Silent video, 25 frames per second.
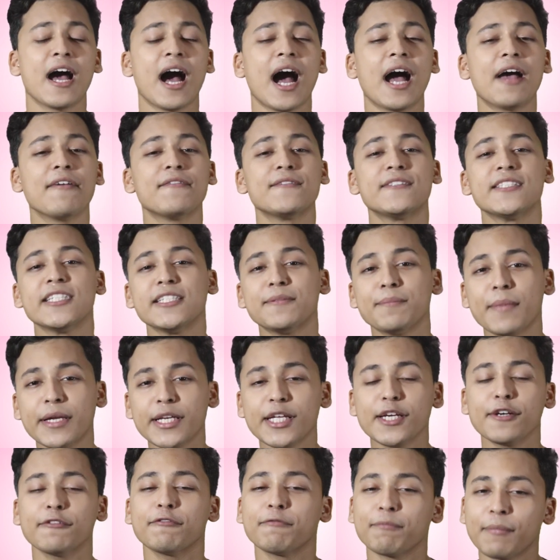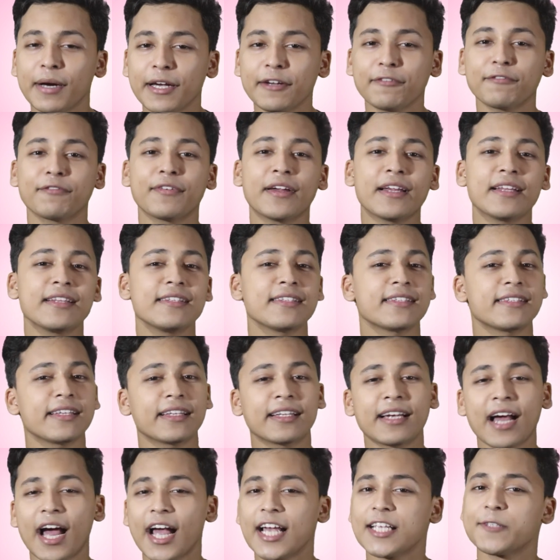I've seen many of my friends
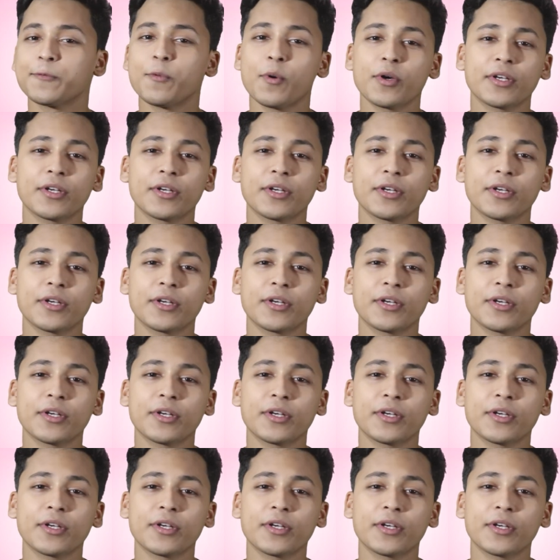and guys